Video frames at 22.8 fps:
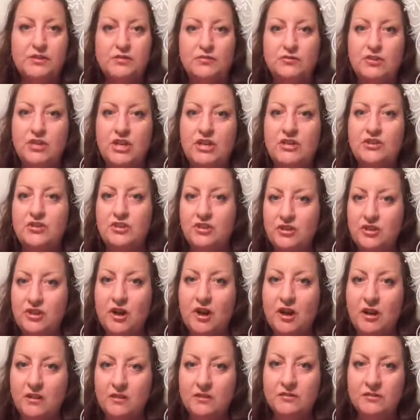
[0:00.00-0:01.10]
are changing
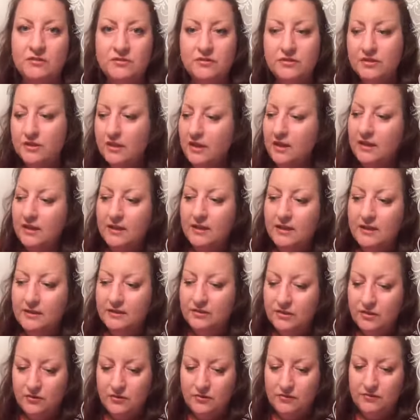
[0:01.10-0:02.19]
colors,
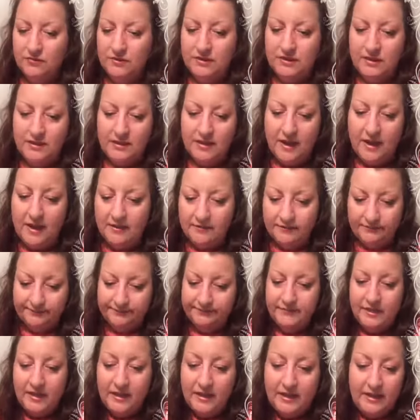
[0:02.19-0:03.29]
so you'll see that.
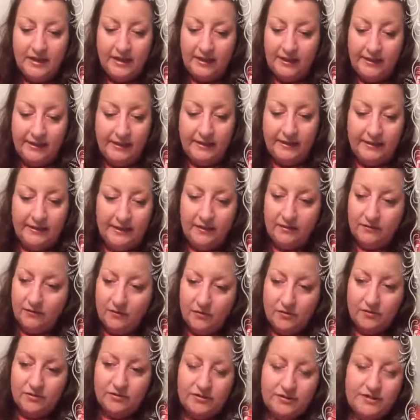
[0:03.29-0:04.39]
And then of
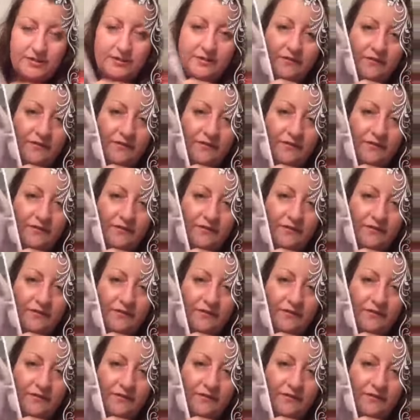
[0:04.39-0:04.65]
course the